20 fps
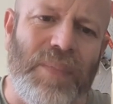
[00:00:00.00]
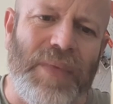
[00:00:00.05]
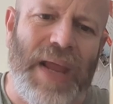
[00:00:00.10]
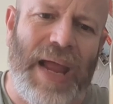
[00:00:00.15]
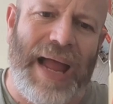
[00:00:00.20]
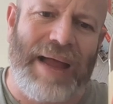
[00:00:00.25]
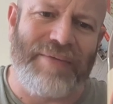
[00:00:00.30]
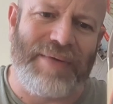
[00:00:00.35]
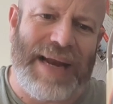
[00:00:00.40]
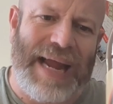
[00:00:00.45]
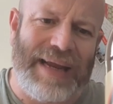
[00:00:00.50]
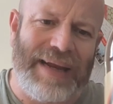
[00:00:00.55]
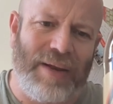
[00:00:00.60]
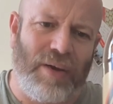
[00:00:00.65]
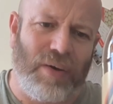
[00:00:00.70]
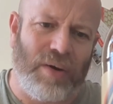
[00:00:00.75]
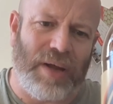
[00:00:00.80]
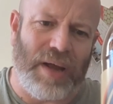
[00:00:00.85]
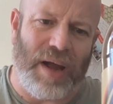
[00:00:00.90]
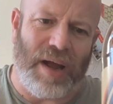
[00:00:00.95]
haven't had it
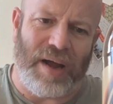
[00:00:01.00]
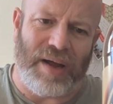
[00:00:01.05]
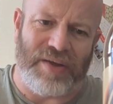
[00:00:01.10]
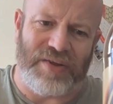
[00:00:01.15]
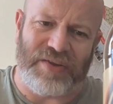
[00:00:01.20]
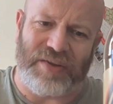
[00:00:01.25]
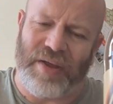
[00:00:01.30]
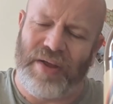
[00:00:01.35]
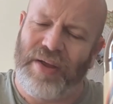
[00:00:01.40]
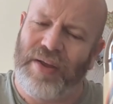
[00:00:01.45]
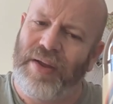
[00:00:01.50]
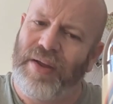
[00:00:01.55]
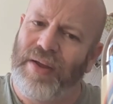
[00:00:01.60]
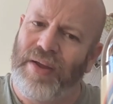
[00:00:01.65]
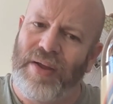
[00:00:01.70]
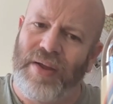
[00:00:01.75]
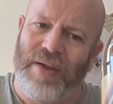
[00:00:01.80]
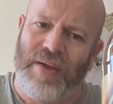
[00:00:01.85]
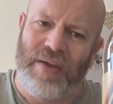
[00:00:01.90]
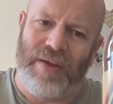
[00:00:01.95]
on cask,
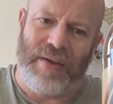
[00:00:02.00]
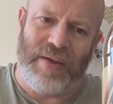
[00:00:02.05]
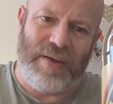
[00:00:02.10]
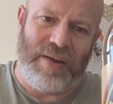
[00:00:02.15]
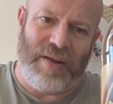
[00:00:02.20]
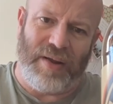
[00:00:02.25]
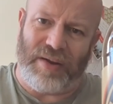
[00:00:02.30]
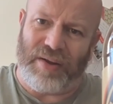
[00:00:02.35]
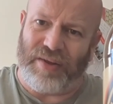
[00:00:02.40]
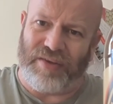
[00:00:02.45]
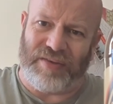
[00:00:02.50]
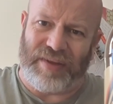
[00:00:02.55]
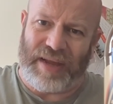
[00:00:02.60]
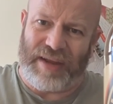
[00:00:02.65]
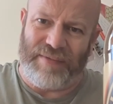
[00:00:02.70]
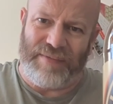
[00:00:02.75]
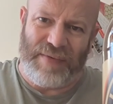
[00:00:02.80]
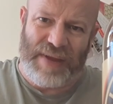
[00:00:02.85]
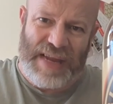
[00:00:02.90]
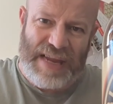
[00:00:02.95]
like I
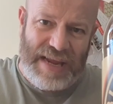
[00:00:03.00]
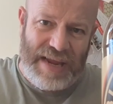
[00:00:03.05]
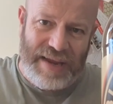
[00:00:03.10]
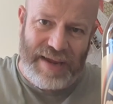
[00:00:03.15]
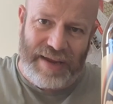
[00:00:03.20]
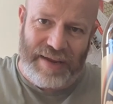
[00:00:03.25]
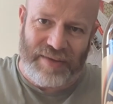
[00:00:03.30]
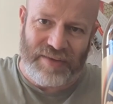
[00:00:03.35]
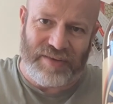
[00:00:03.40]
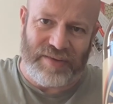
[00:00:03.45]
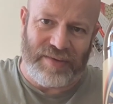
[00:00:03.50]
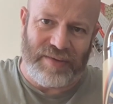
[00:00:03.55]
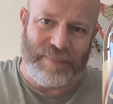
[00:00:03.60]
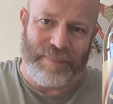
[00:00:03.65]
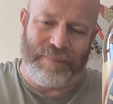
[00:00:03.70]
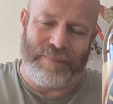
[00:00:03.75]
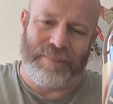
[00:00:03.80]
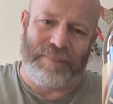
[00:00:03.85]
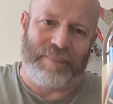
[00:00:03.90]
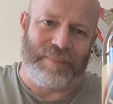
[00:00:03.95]
say, for years.
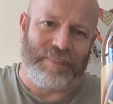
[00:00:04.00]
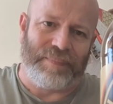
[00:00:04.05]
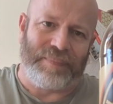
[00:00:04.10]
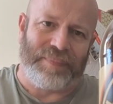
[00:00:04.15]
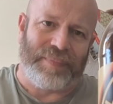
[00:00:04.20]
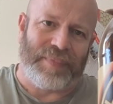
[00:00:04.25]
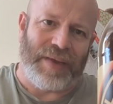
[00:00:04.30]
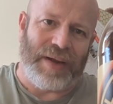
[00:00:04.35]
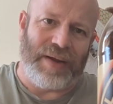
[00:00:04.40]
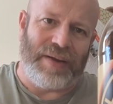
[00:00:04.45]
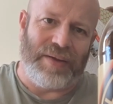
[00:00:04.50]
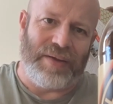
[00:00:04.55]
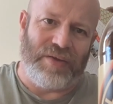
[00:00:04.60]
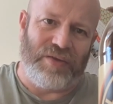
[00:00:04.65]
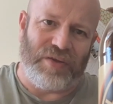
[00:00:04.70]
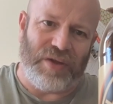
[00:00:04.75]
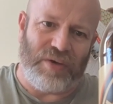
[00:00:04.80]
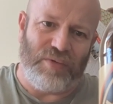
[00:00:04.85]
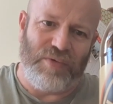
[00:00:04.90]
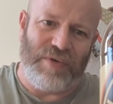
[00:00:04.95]

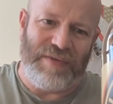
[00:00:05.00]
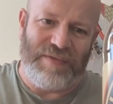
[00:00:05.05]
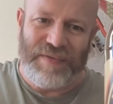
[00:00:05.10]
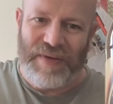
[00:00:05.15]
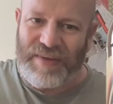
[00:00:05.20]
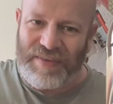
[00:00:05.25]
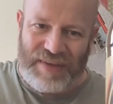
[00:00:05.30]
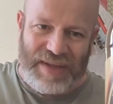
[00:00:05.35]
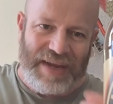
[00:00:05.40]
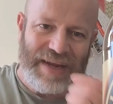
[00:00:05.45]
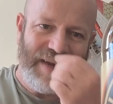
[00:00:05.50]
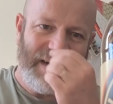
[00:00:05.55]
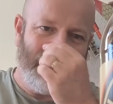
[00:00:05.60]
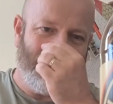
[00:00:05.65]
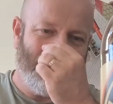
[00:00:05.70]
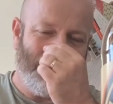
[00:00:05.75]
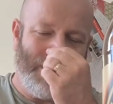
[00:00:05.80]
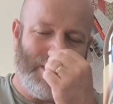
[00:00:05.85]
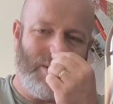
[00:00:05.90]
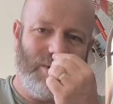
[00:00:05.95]
So revisiting this
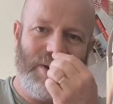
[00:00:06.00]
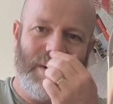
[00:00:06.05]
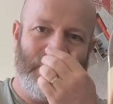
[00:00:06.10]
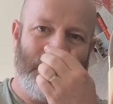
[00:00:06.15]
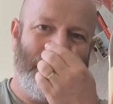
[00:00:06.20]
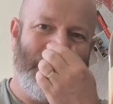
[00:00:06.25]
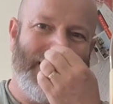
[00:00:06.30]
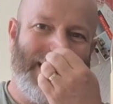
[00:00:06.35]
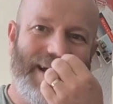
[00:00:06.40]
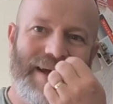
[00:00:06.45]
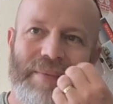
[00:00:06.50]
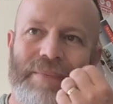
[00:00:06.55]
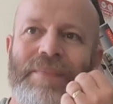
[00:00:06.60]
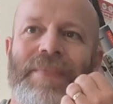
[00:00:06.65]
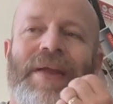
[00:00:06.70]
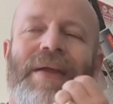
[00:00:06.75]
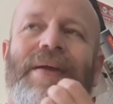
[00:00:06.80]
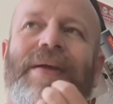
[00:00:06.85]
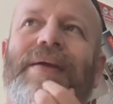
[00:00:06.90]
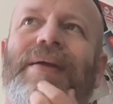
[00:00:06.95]
bottle of beer
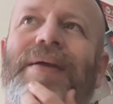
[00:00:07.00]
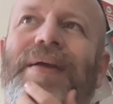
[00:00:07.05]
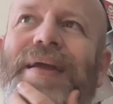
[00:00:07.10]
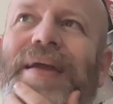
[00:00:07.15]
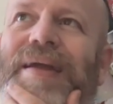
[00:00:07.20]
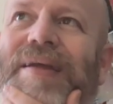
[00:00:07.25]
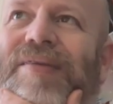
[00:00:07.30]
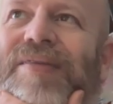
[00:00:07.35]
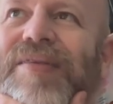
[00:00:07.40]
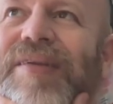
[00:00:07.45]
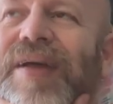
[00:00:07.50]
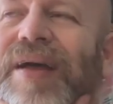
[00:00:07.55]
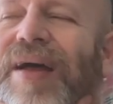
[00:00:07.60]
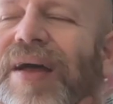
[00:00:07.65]
is